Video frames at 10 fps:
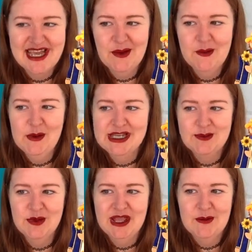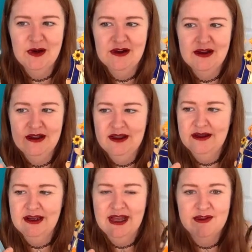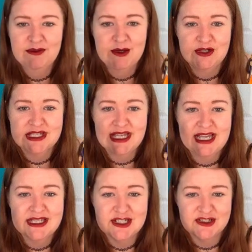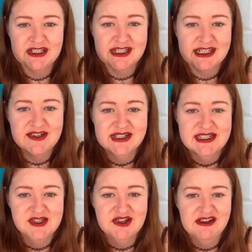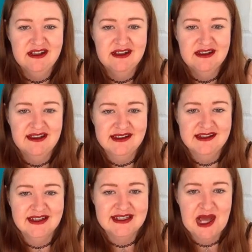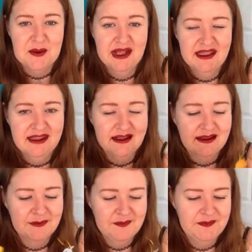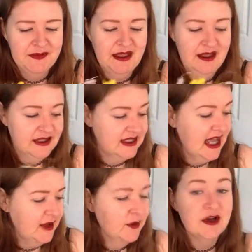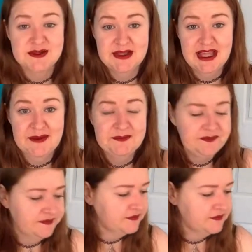Can't wait to put them on. Gonna have the most like historically interesting tree in town, I think. So yeah, I've got some of them.